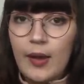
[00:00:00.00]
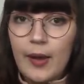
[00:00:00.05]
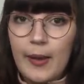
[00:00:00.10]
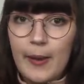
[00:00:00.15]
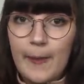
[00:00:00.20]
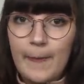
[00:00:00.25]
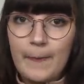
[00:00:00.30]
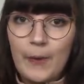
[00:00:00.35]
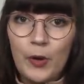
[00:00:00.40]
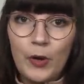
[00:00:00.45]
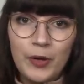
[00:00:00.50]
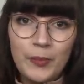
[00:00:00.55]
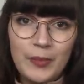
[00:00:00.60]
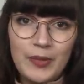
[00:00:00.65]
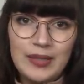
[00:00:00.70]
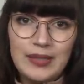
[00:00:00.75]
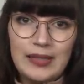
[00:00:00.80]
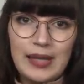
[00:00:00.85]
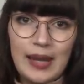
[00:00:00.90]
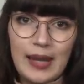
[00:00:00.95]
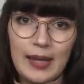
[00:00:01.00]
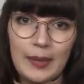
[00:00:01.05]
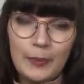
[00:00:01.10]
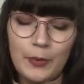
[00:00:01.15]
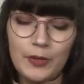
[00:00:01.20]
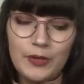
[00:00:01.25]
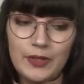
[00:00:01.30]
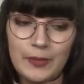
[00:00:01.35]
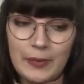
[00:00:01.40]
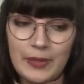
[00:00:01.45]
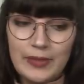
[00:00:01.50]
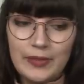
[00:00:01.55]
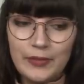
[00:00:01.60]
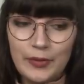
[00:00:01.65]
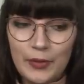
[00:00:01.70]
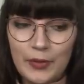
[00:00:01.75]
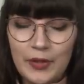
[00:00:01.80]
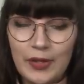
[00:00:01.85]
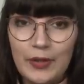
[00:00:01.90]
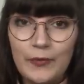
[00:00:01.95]
on Monday, possibly
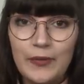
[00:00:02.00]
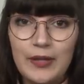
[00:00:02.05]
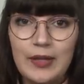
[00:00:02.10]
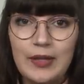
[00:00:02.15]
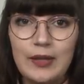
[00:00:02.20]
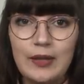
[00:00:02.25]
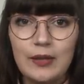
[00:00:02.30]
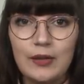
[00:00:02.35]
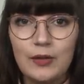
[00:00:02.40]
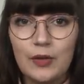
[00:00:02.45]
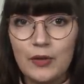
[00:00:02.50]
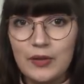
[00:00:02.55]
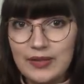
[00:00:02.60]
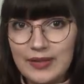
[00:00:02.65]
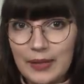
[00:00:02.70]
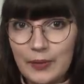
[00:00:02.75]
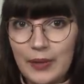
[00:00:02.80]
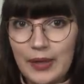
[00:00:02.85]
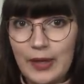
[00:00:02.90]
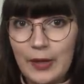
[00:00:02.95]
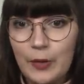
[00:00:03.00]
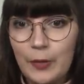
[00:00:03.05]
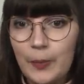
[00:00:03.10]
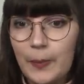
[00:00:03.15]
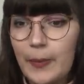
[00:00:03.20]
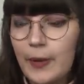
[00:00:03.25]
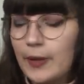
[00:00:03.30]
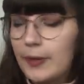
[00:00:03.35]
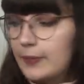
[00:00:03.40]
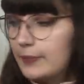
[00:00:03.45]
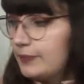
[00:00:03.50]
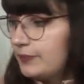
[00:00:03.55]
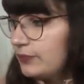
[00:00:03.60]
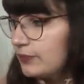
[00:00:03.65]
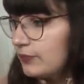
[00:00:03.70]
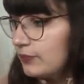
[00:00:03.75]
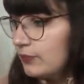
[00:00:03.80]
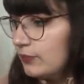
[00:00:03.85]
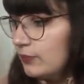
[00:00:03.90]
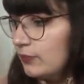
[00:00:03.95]
sooner if he goes downhill. But